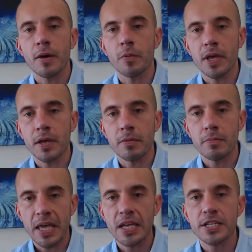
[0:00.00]
we
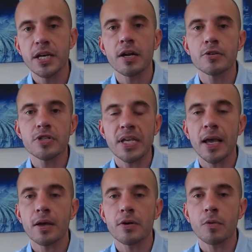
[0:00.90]
begin to
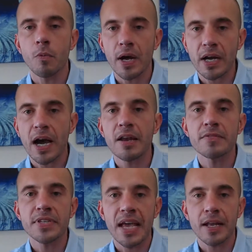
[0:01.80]
understand what kind of
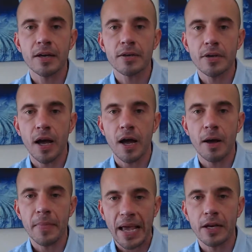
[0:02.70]
data
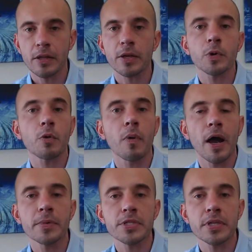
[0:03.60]
handling
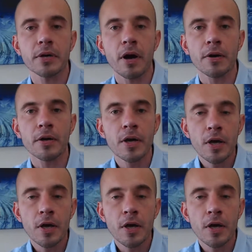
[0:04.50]
requirements there are.